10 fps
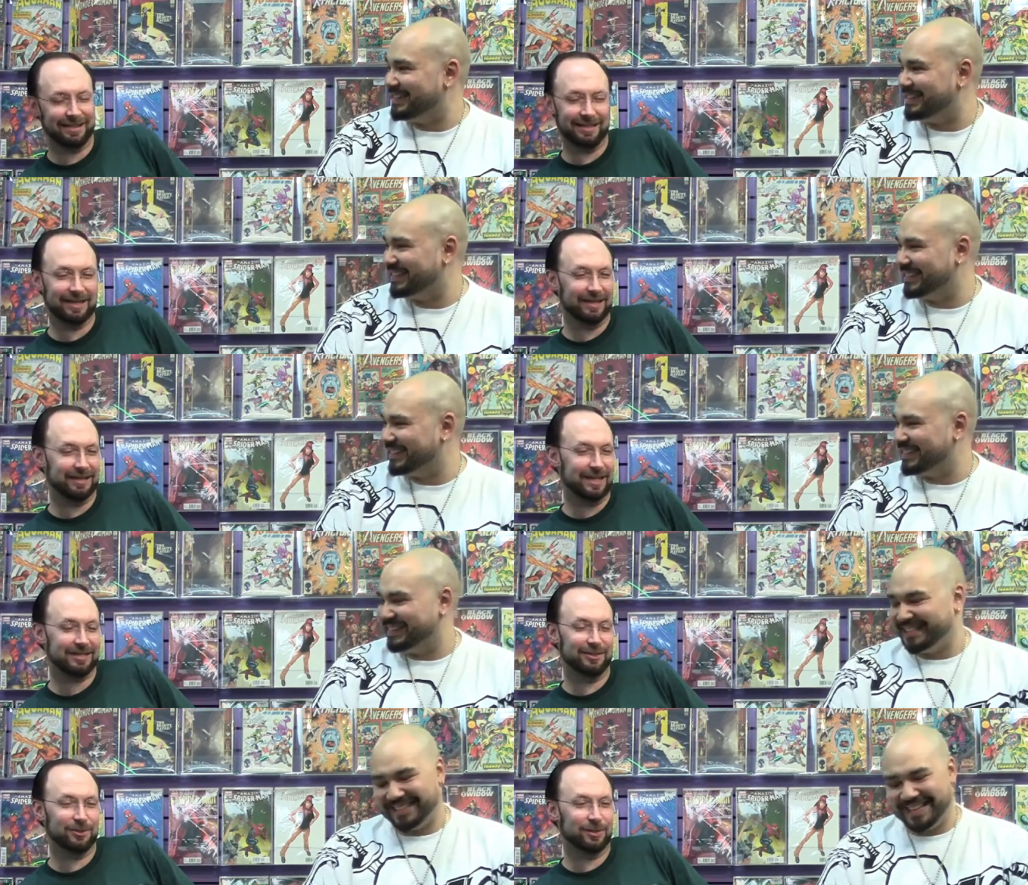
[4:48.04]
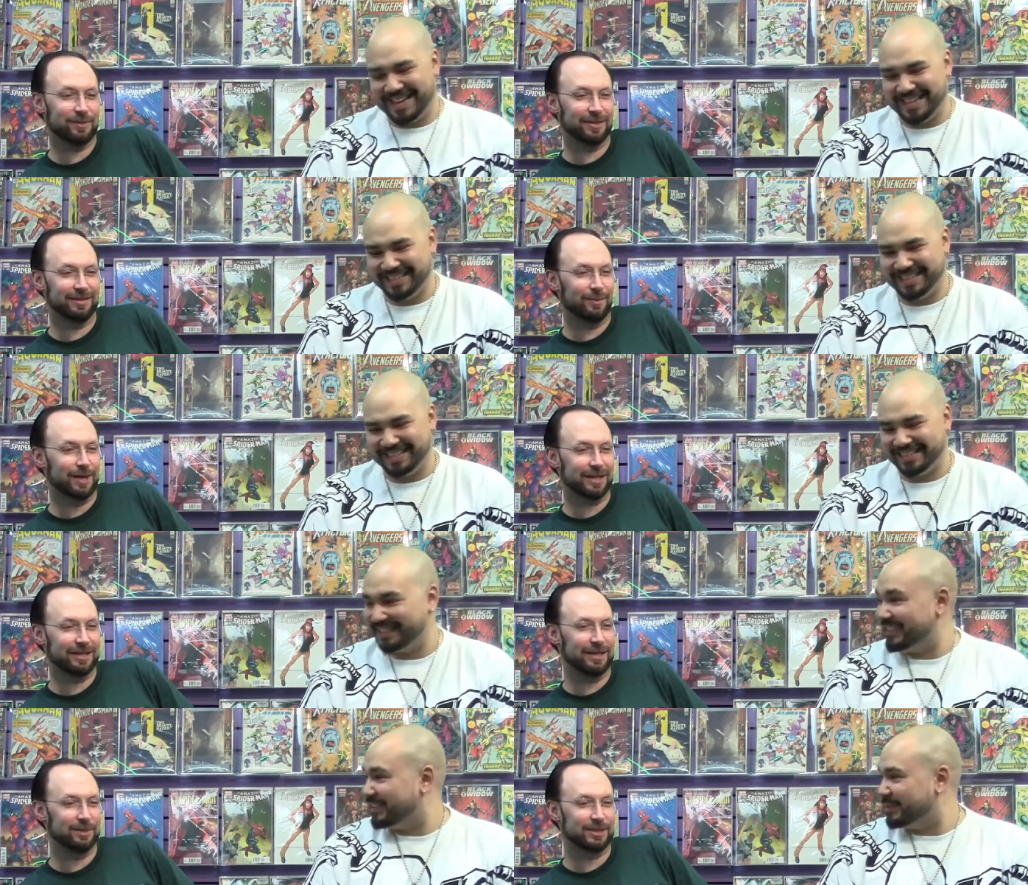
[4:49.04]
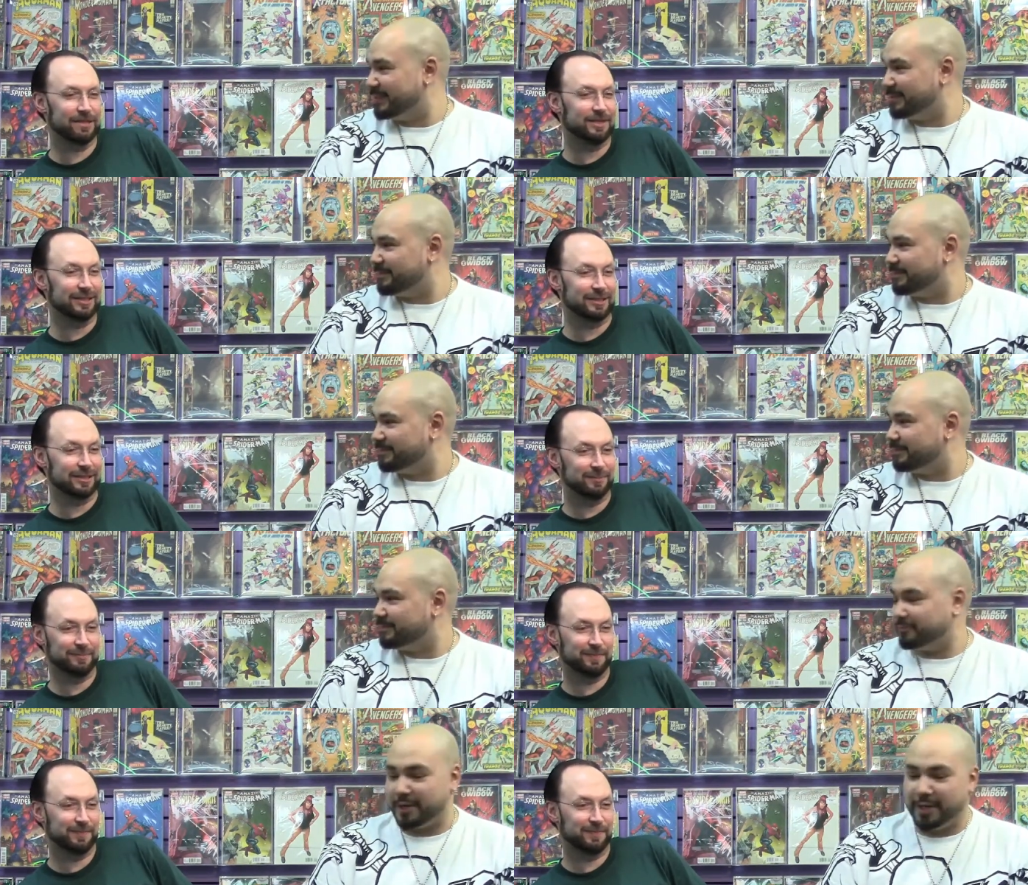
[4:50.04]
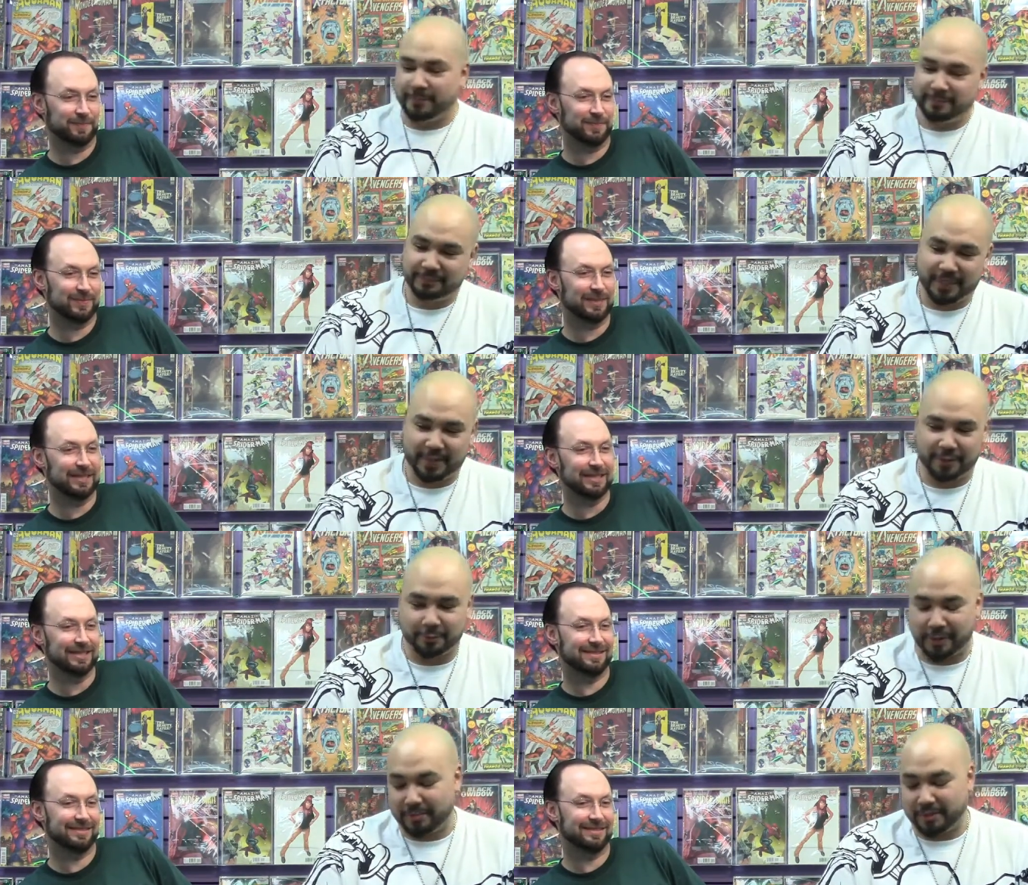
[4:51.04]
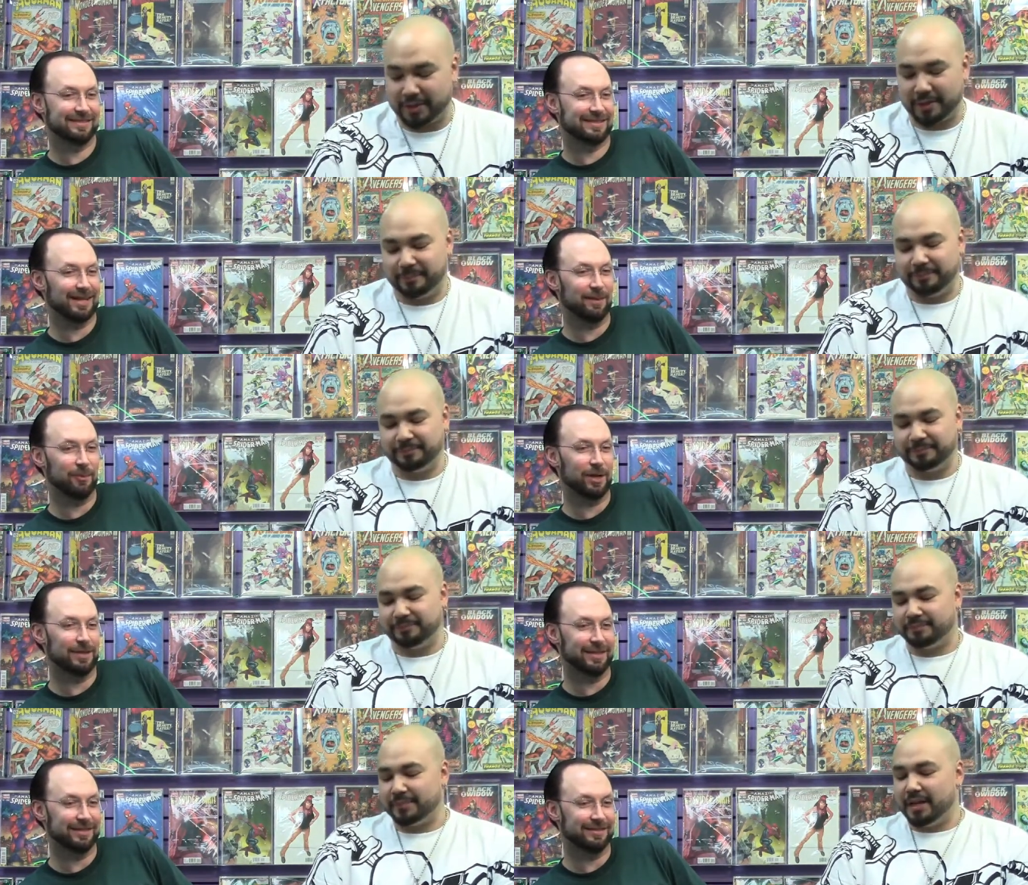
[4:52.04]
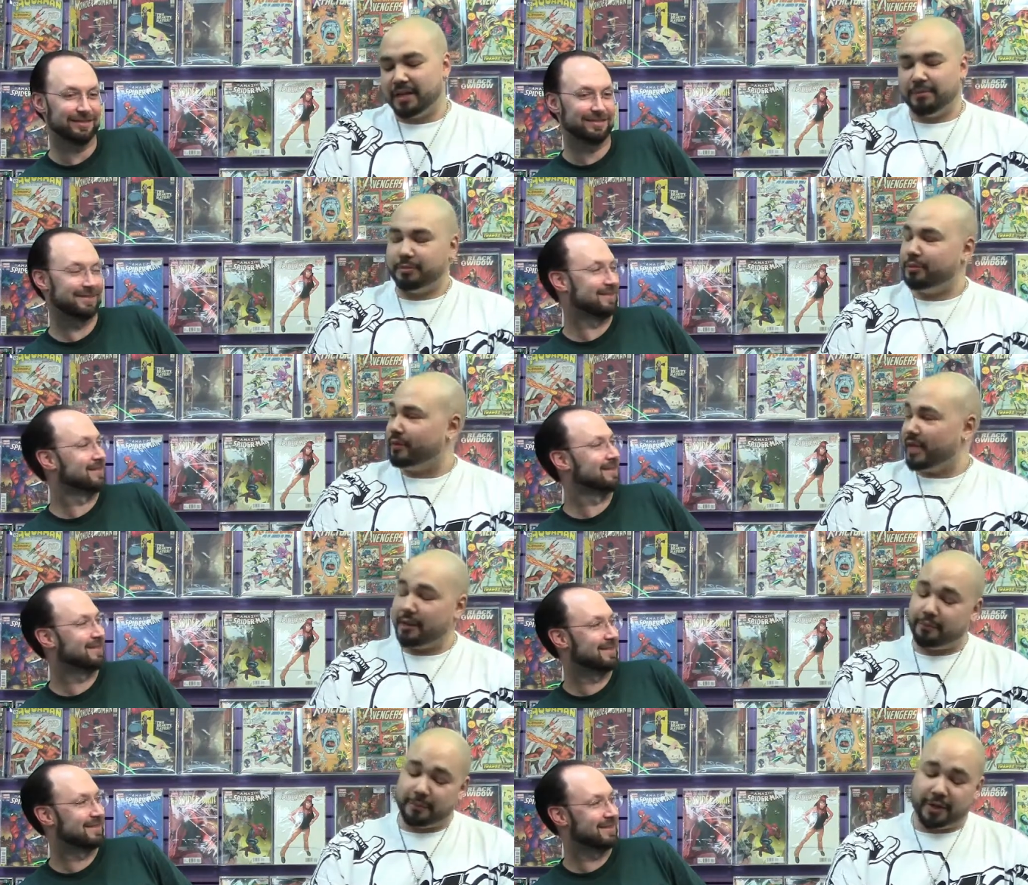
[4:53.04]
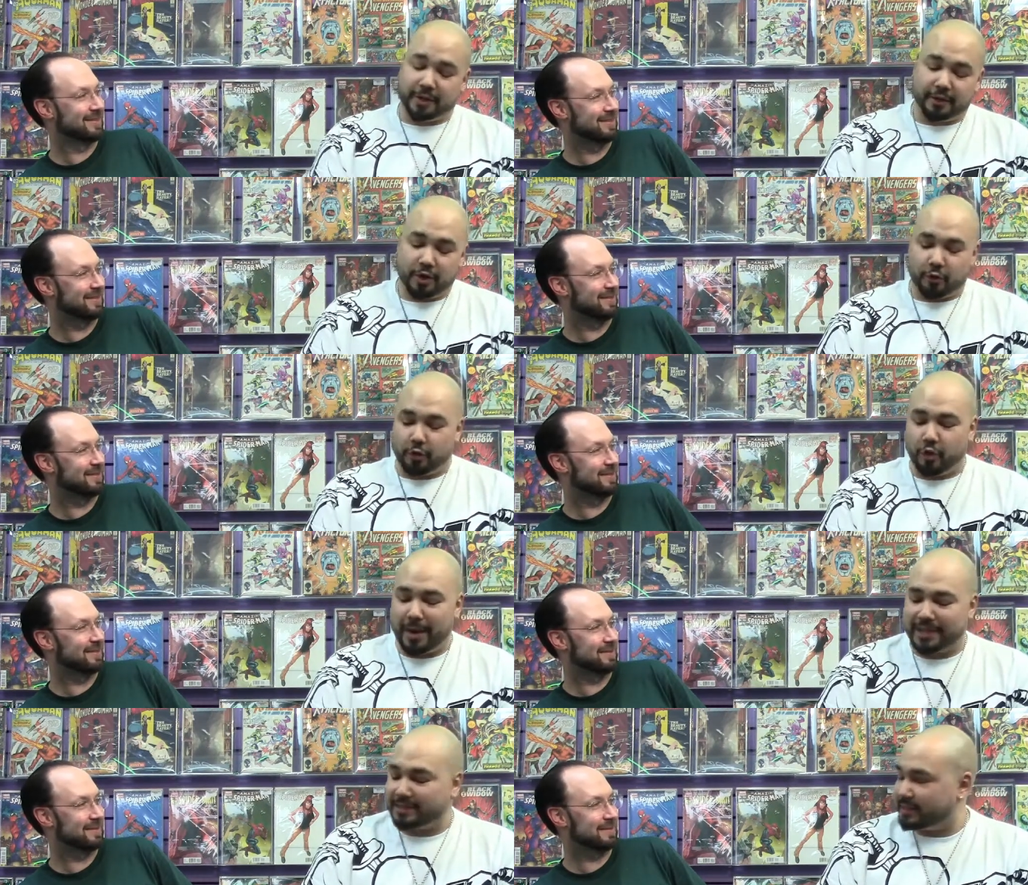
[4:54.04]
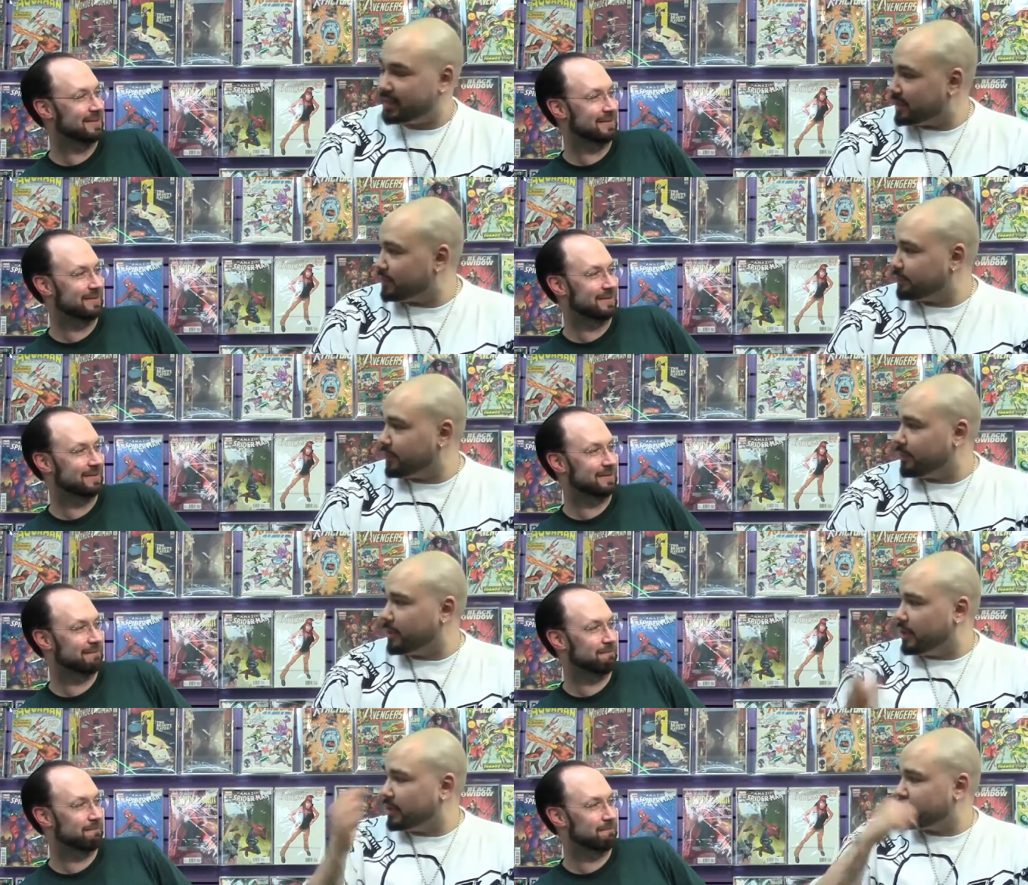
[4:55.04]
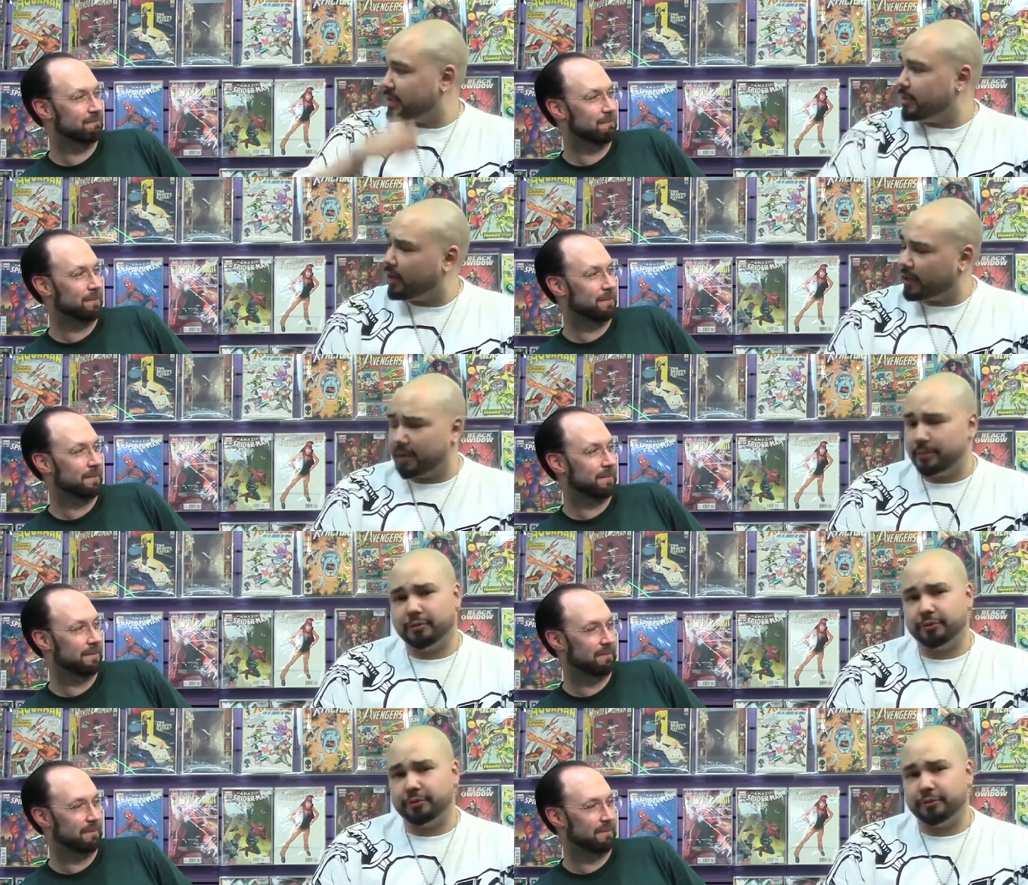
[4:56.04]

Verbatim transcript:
Speaker 1: it. Yeah, last issue I read of The Walking Dead was seventy-six. Wow.
Speaker 2: Yeah, yeah. You're way behind. I'm way behind. But moving on from there, Robot Six from uh, C B R, Comic Book